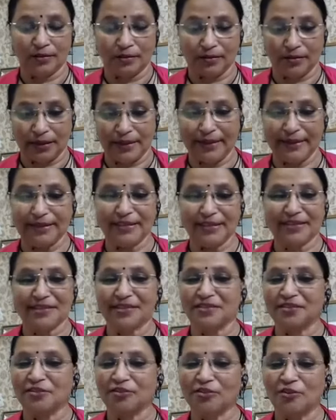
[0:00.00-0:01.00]
correct
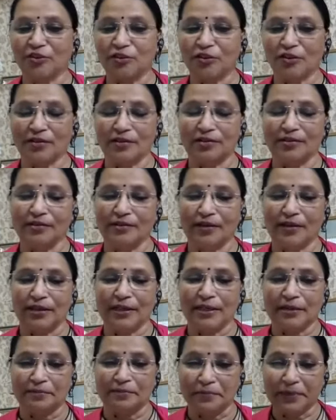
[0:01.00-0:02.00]
decision or not,
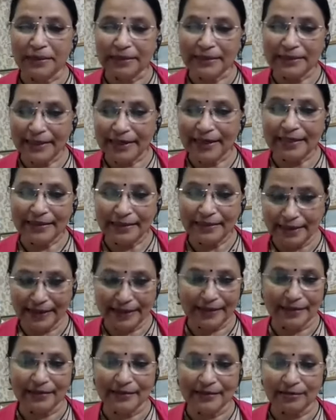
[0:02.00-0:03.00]
but they are
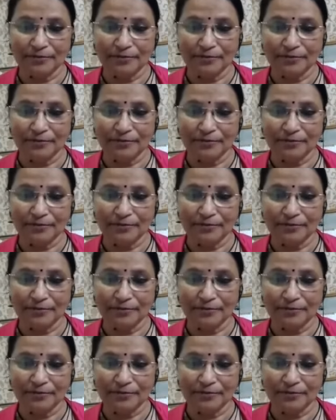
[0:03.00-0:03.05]
there.